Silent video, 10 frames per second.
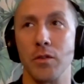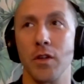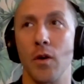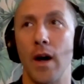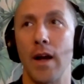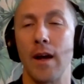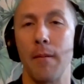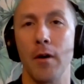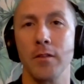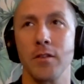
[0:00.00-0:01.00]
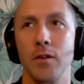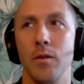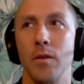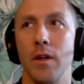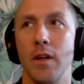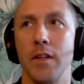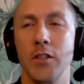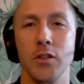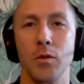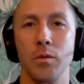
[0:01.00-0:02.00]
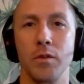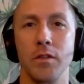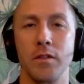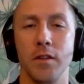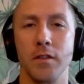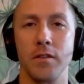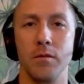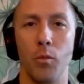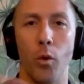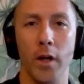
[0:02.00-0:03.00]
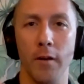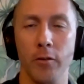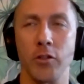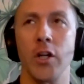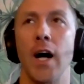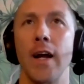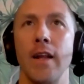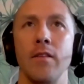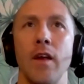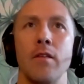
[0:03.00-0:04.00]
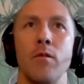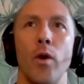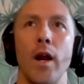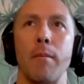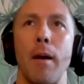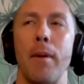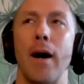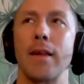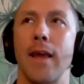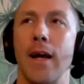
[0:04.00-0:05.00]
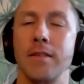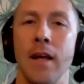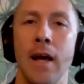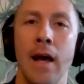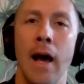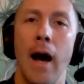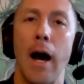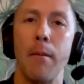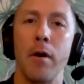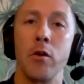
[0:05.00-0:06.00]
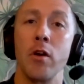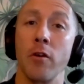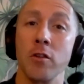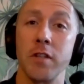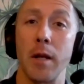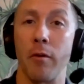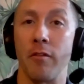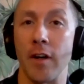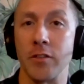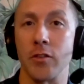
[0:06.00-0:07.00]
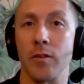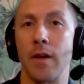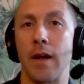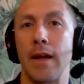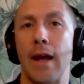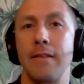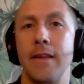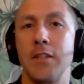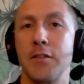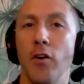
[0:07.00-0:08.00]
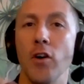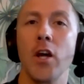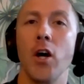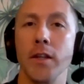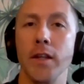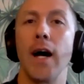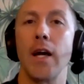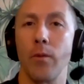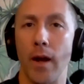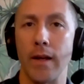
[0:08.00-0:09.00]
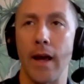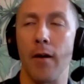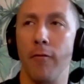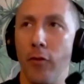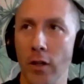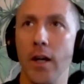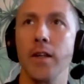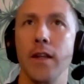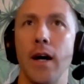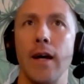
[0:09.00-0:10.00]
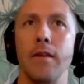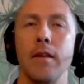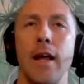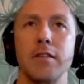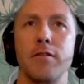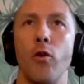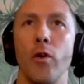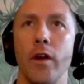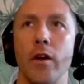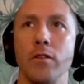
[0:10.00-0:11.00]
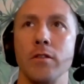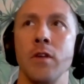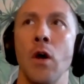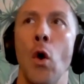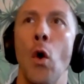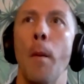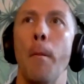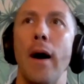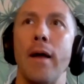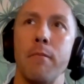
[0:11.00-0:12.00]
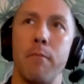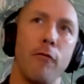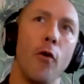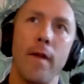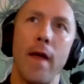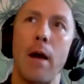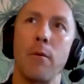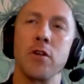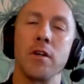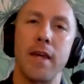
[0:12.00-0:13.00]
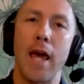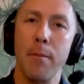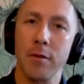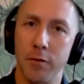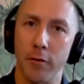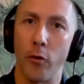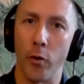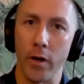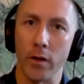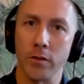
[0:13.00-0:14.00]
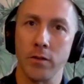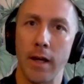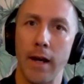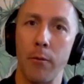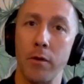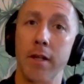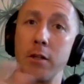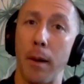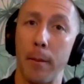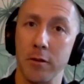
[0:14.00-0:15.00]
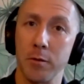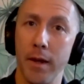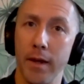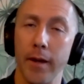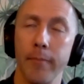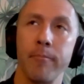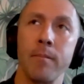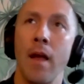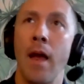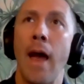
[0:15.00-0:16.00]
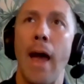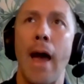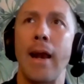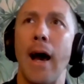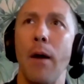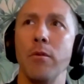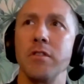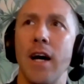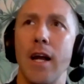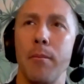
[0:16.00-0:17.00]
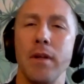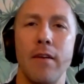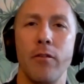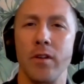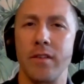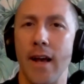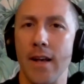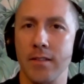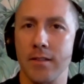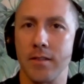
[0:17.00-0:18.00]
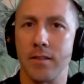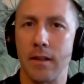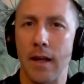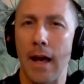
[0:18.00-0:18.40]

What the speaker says: So I'm also, in addition to working for John and running my podcast, I'm a university professor, and I teach fully online right now. I'm fully online the last 4 years. But before that, I was on campus for 4 years, and I would teach public speaking. And I was not a believer in tests.